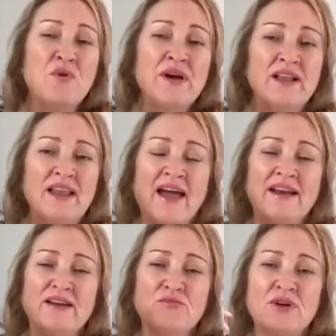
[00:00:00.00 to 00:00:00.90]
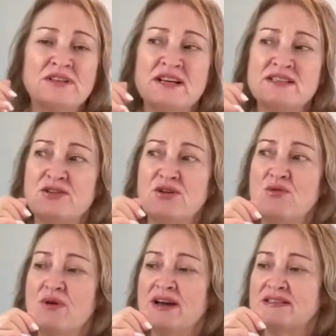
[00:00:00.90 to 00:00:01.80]
It will, and it doesn't
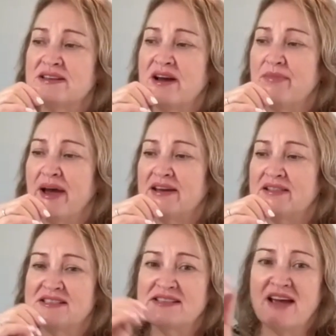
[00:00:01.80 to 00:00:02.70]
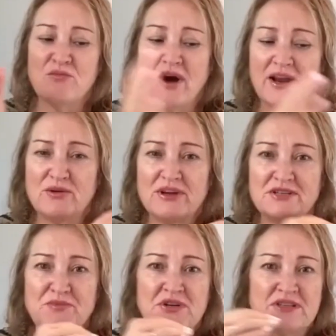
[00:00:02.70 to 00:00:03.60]
always come back in the same way to
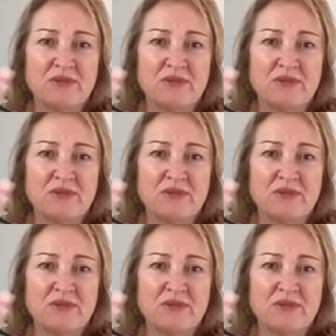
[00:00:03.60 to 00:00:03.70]
each person.